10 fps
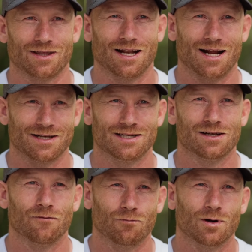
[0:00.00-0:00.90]
like that
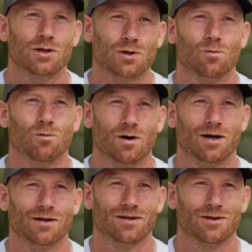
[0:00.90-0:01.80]
idea of what you
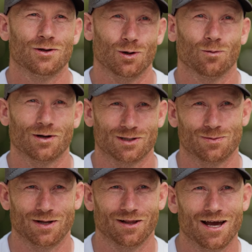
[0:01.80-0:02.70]
want your run to
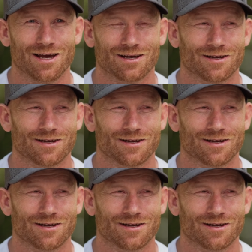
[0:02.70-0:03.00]
be like.